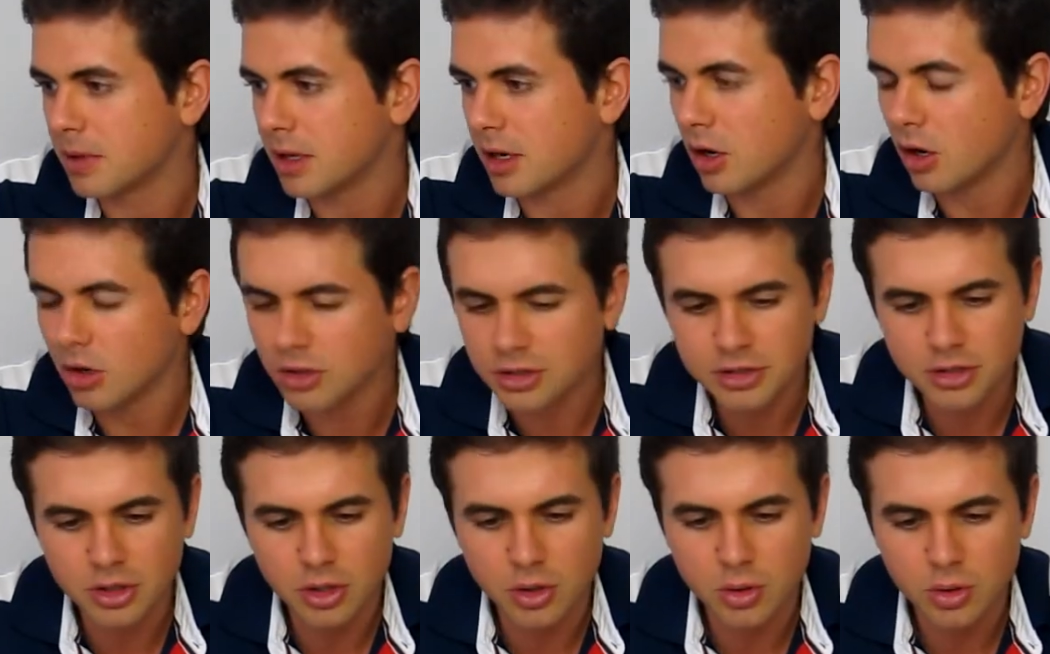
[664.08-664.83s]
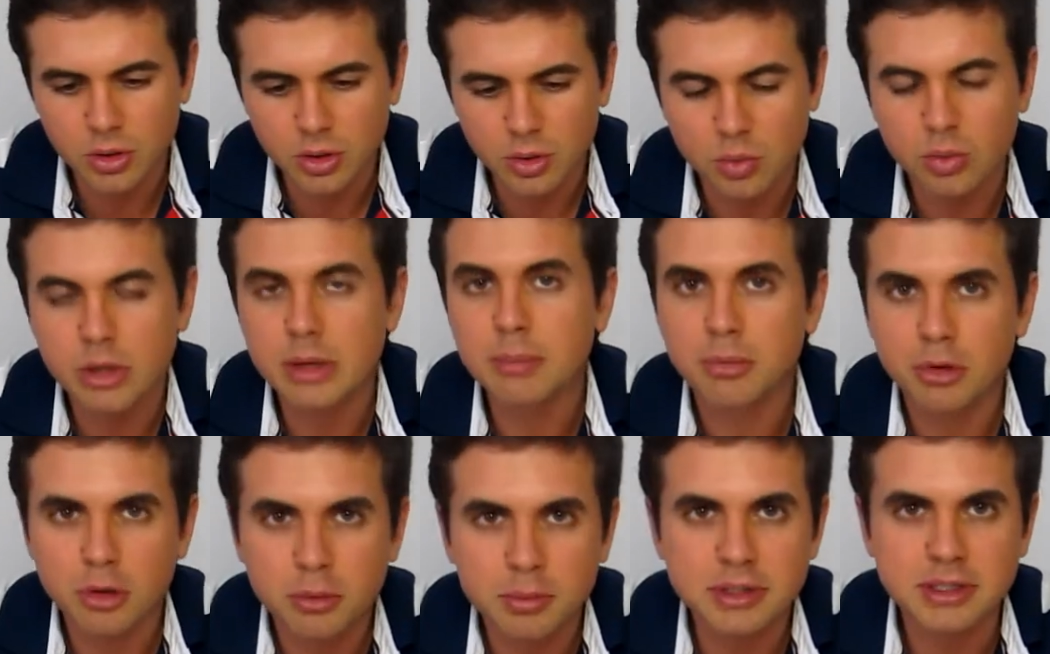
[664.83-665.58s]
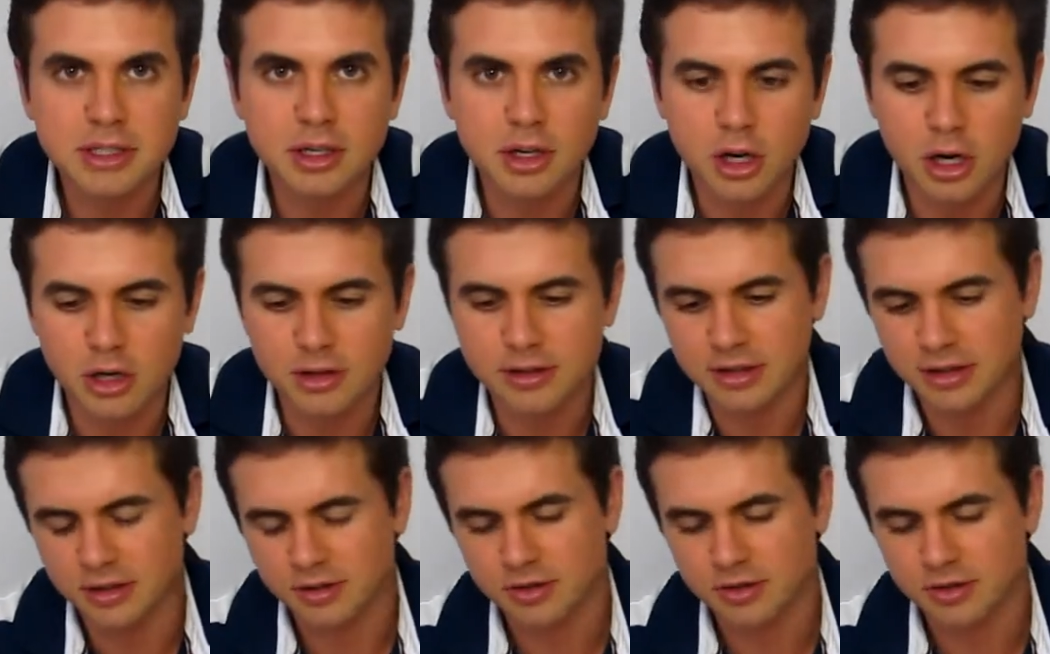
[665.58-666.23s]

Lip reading: Also, repurposing content.